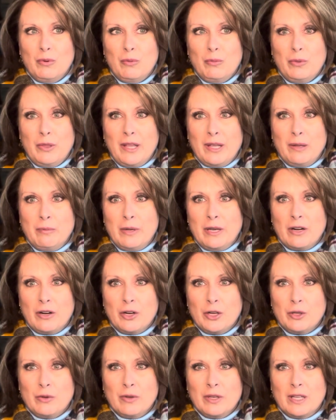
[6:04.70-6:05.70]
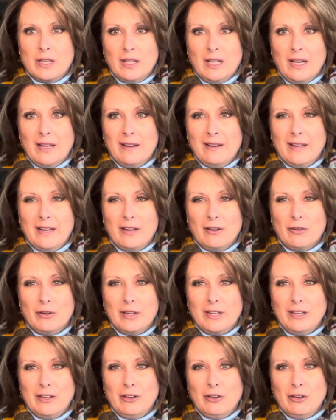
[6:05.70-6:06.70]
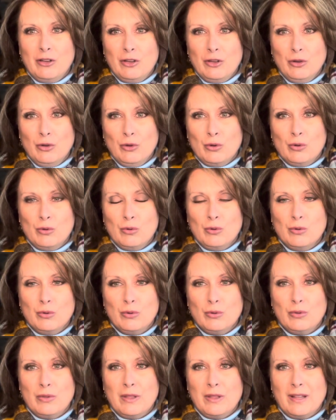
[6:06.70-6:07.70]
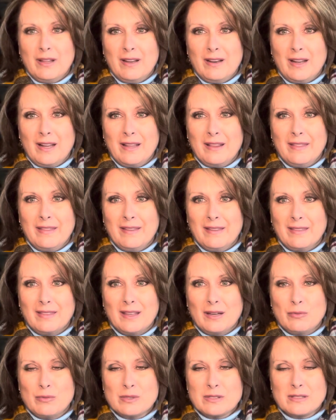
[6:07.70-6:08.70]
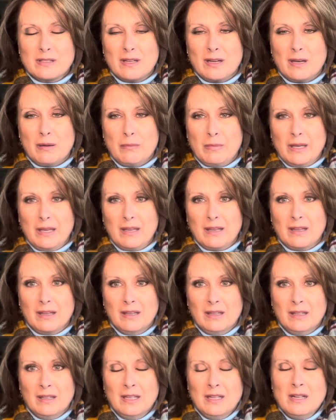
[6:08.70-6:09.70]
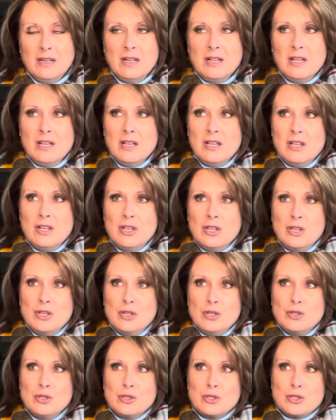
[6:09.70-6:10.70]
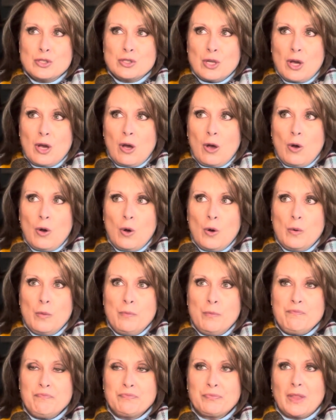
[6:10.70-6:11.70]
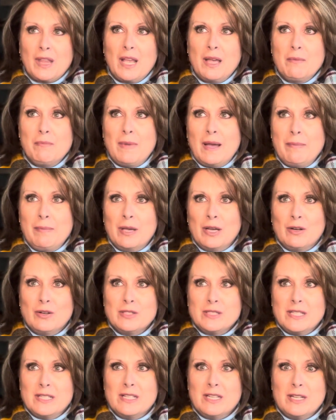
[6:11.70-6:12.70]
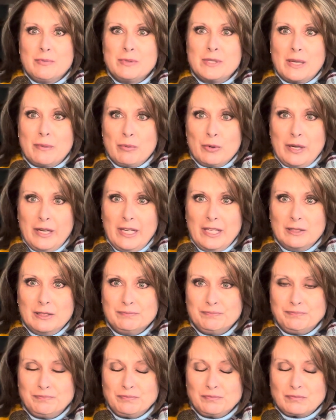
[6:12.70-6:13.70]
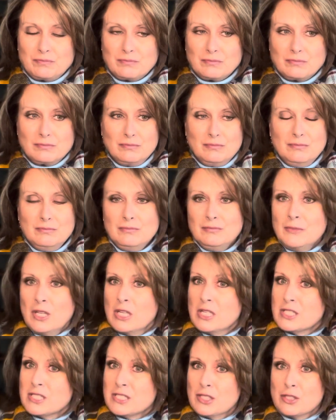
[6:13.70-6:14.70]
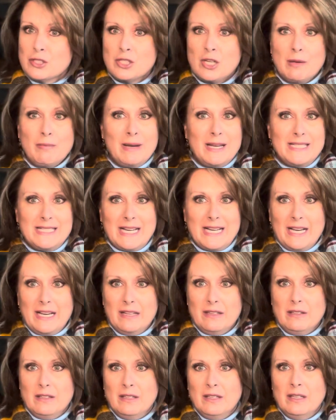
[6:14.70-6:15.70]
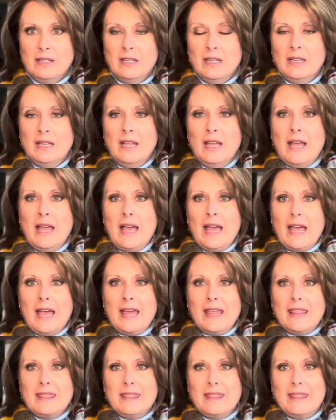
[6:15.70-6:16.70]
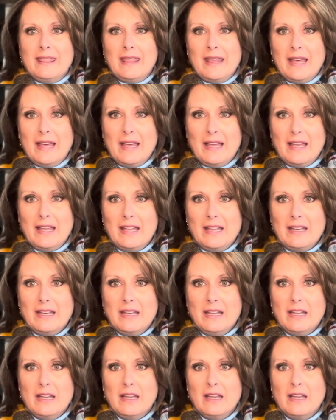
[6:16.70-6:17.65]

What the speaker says: they had been arguing a lot and I already knew that I think that was coming. So my parents ended up separating, still saw my dad. And then